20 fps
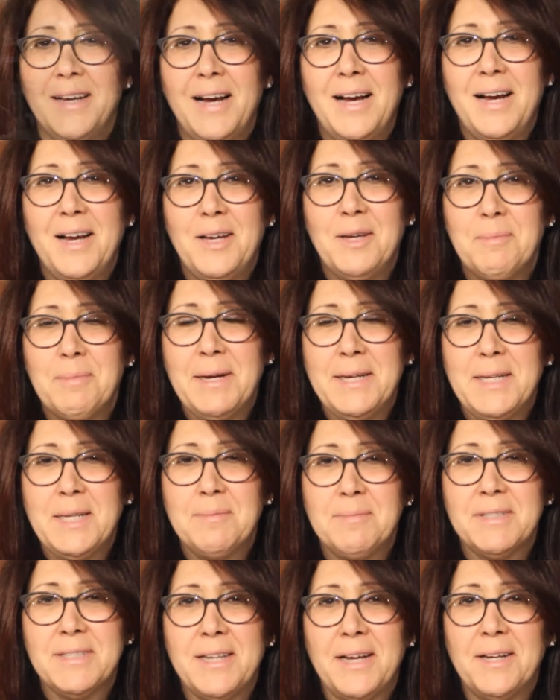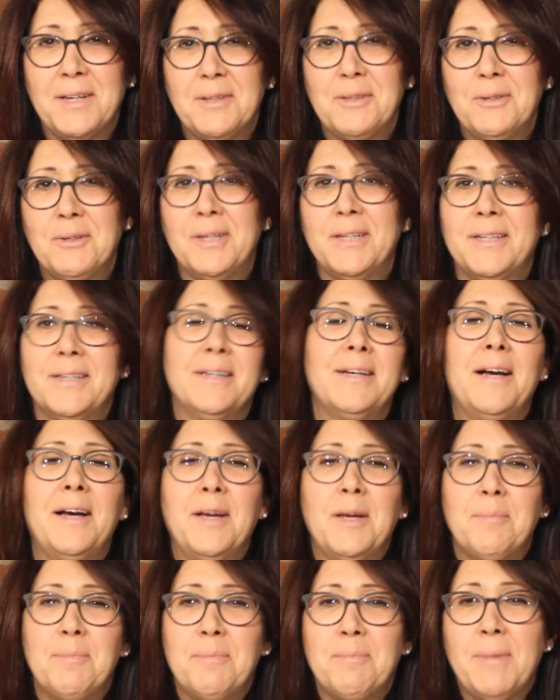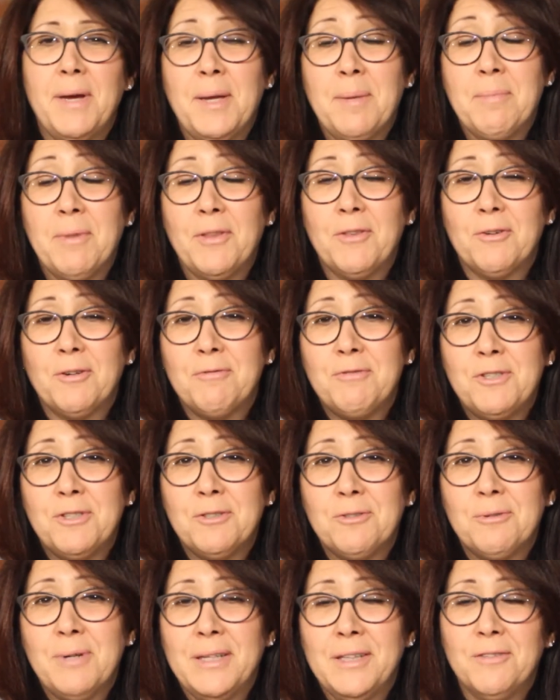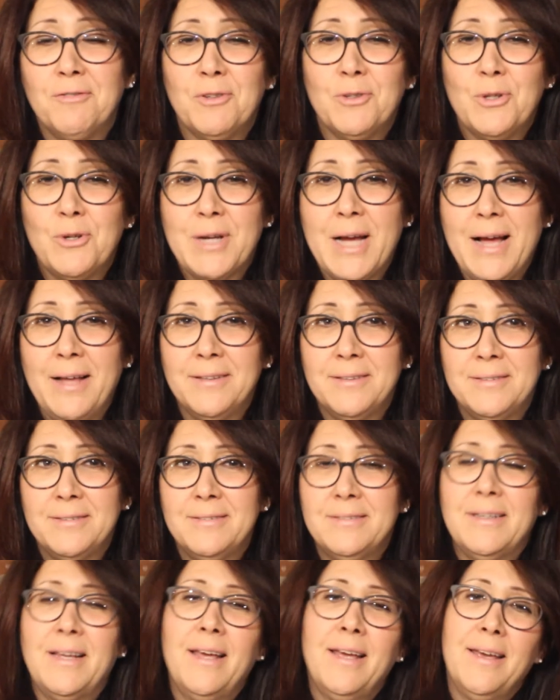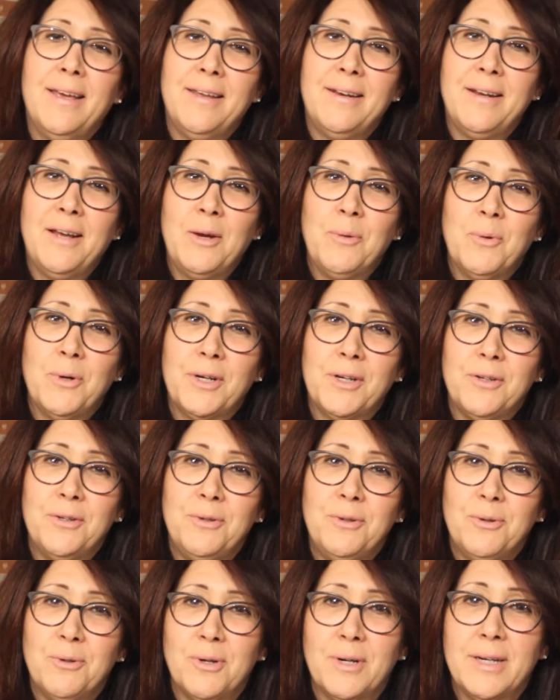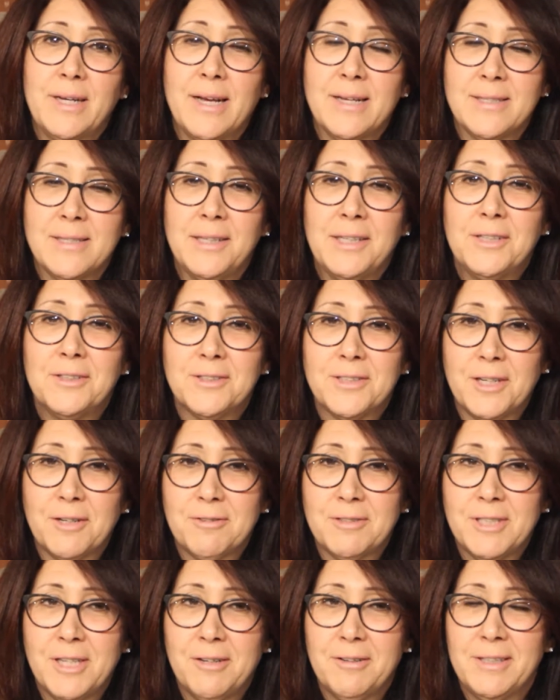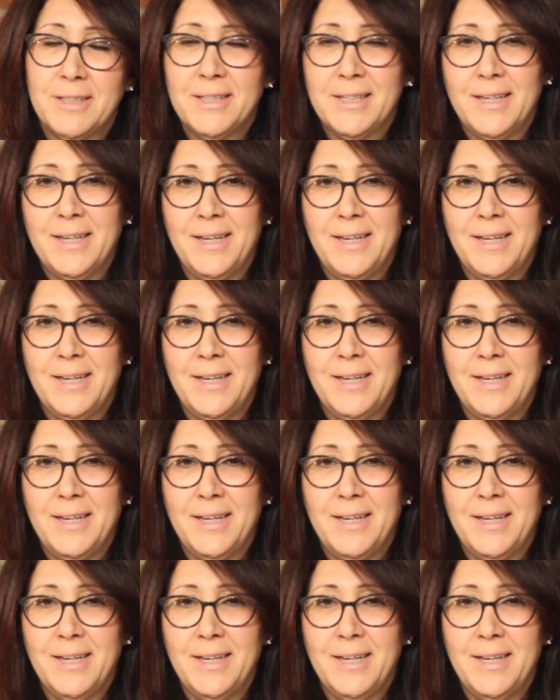Hi, my name is Diane Lauda. I am a mother of two. I live on Long Island, and I work in New York as a legal secretary.